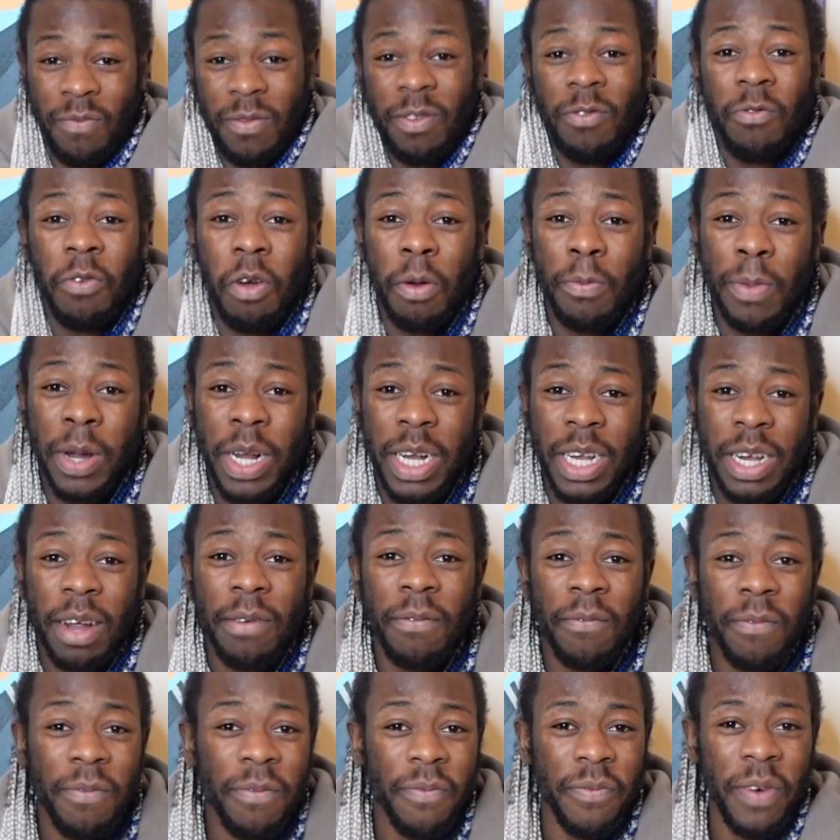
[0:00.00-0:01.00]
rubbish
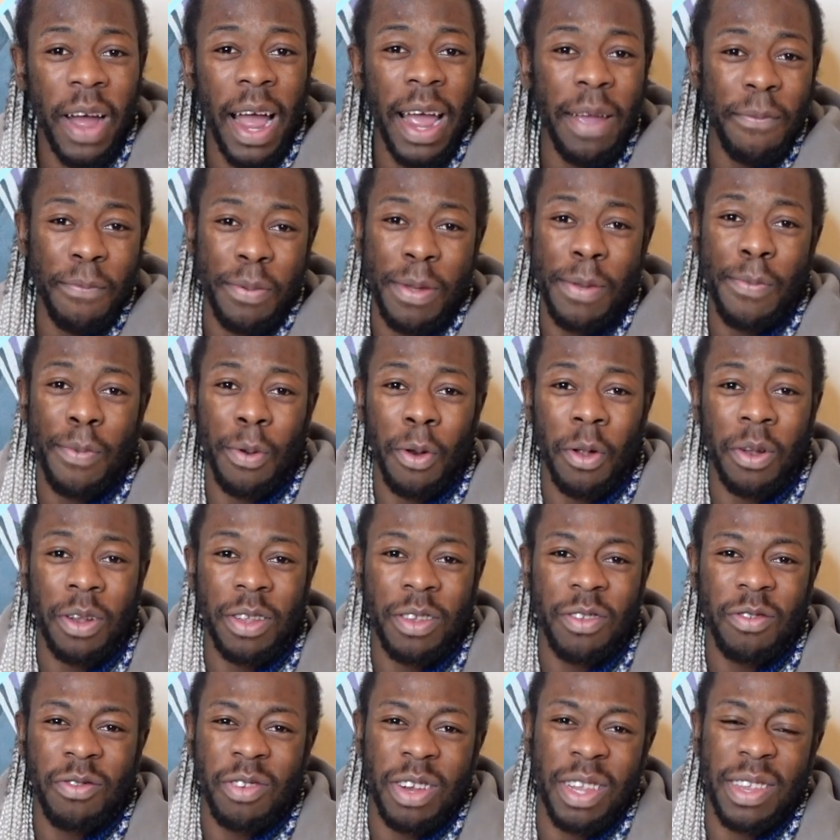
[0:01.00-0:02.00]
and fight people on the
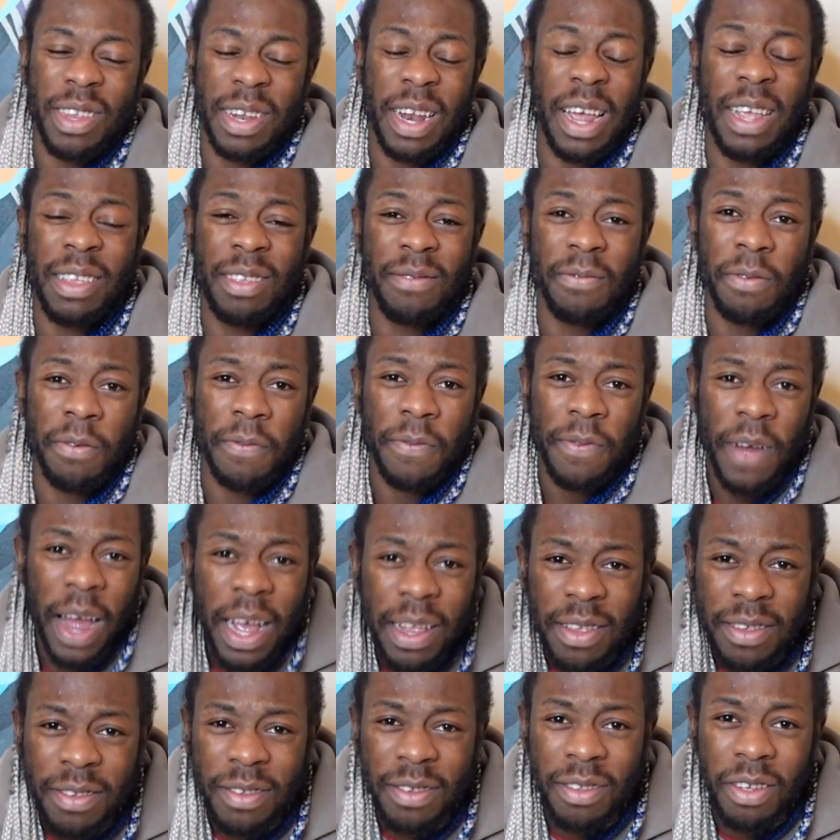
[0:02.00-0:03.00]
streets and asking for
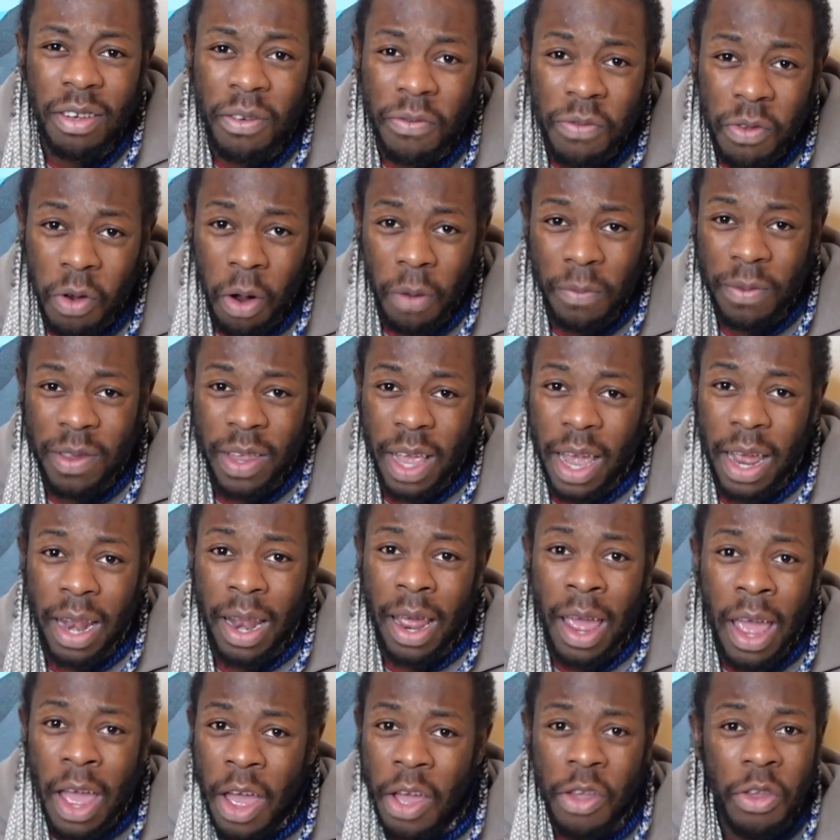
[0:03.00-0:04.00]
fights and stuff, you know what I'm saying?
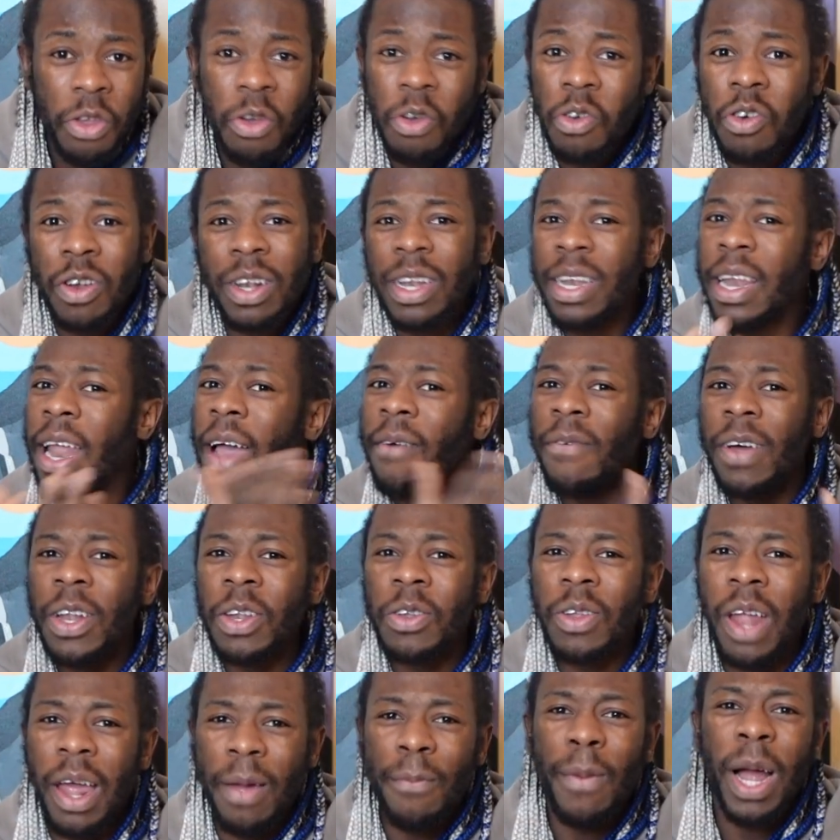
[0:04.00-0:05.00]
You could never do
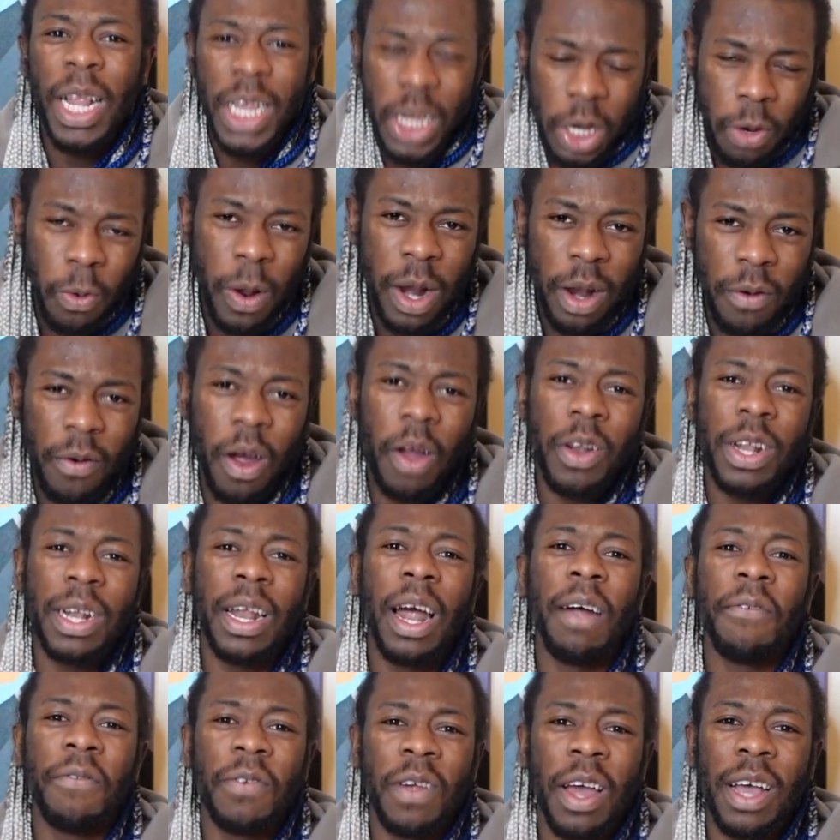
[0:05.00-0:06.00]
that. Imagine you went around in
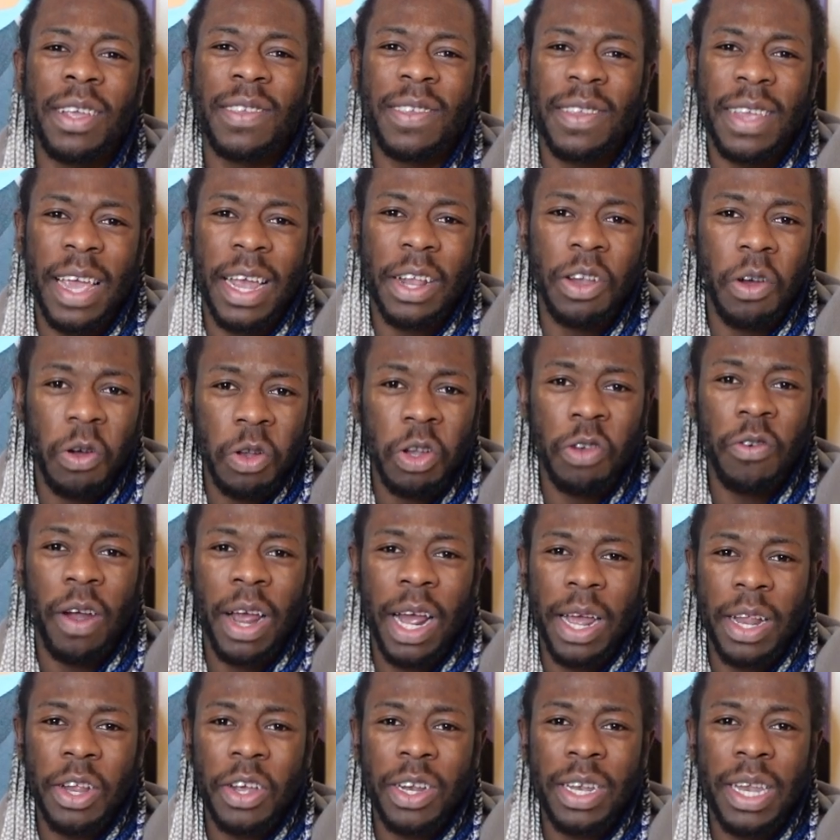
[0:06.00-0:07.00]
Africa saying, yo, do you
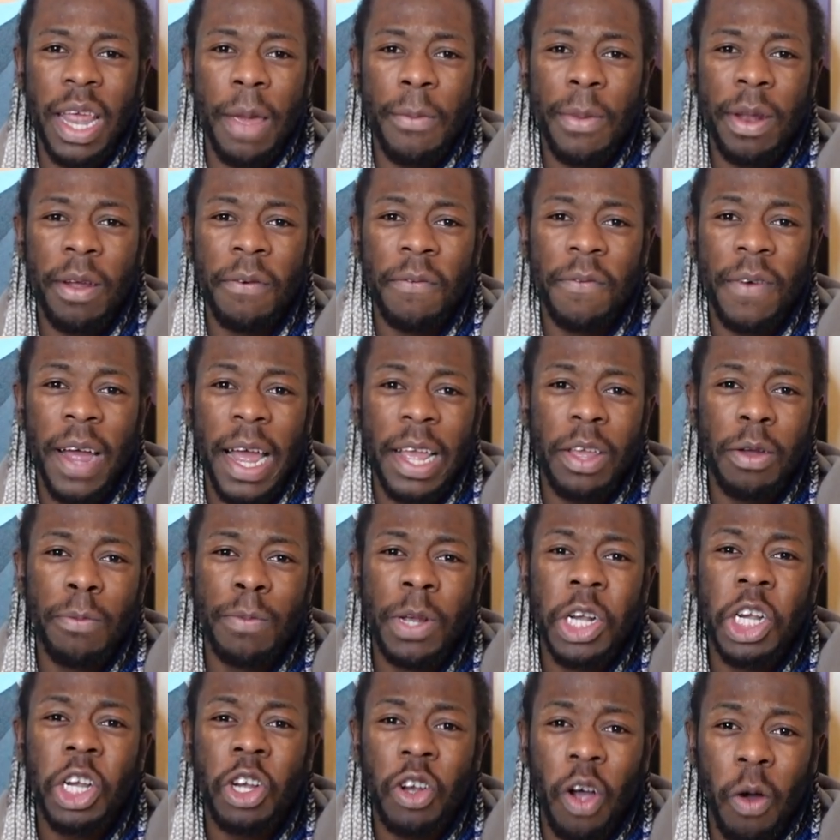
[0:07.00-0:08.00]
reckon you can take me in a fight? You'll be
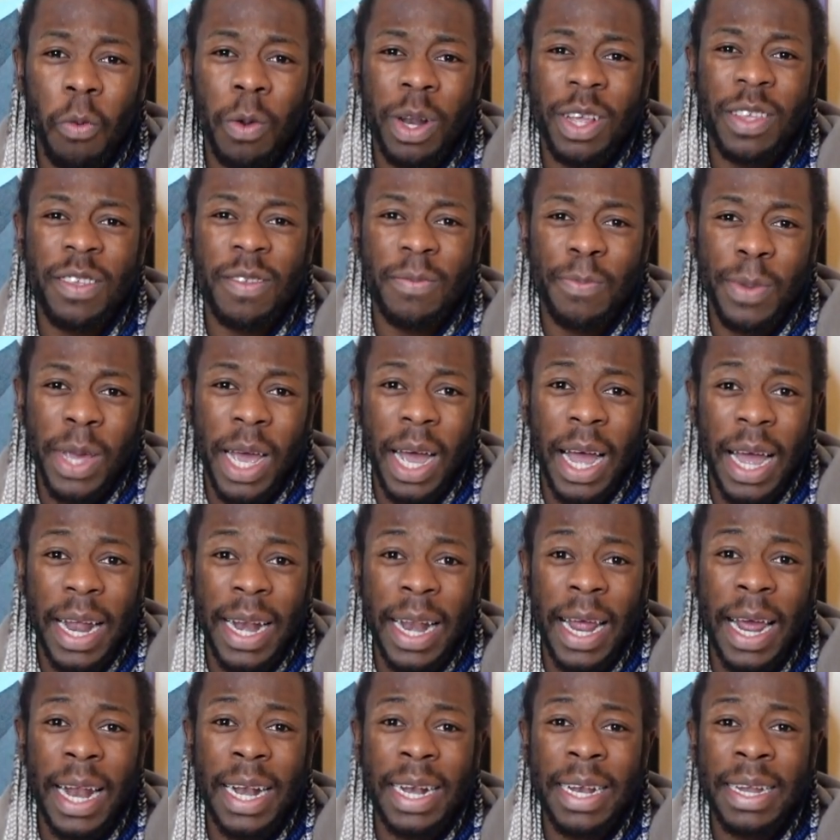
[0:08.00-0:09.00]
shot with a spear, and
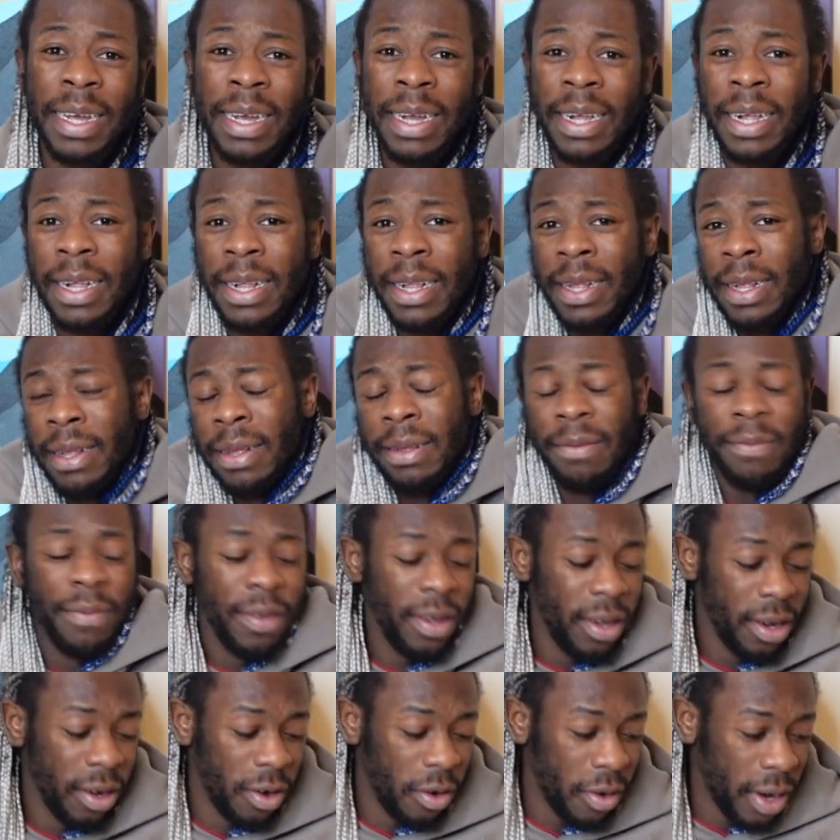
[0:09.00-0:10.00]
then,
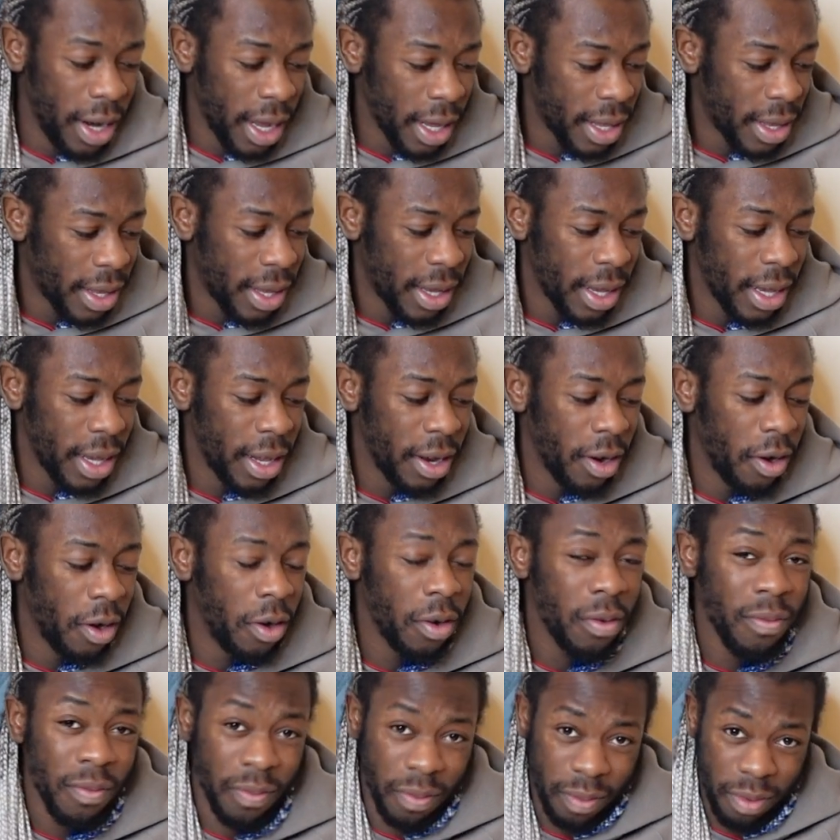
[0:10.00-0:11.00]
you know, next thing you
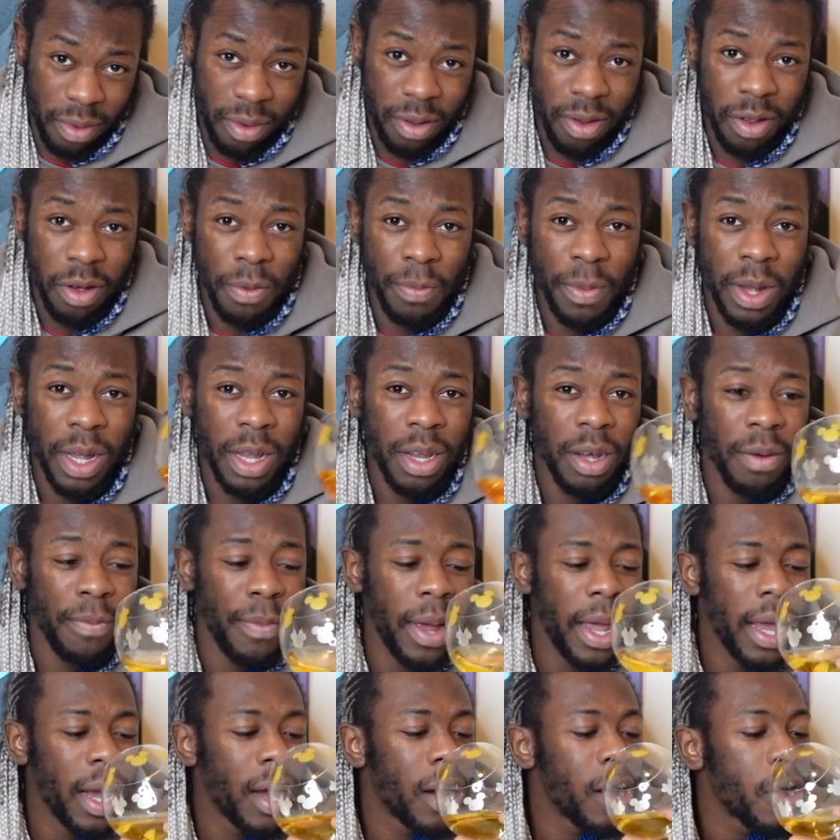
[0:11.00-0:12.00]
know, you're meeting your
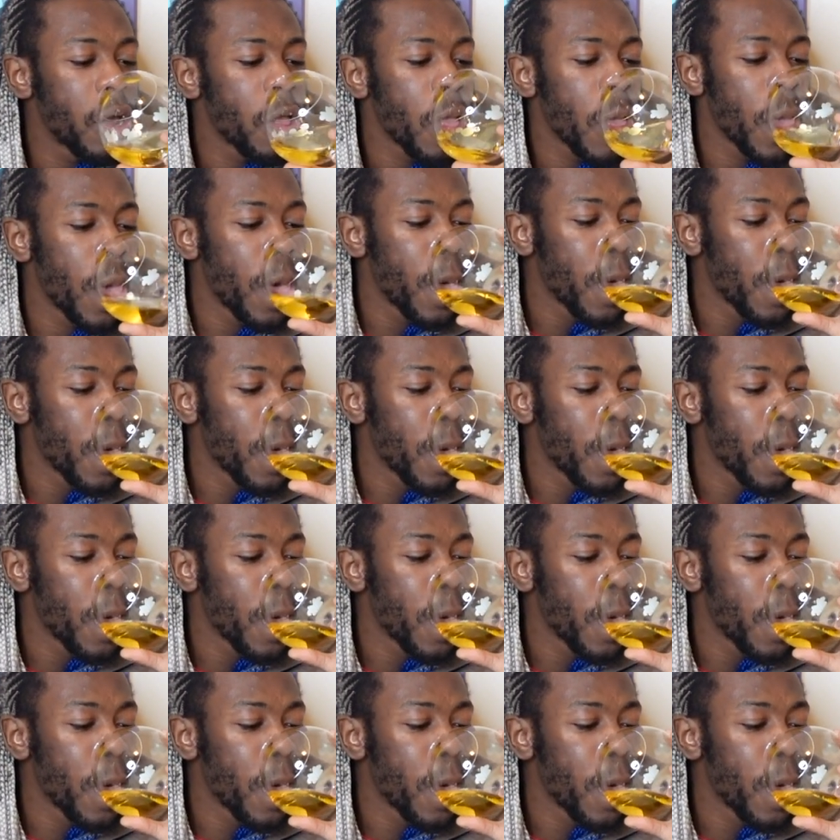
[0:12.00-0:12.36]
maker.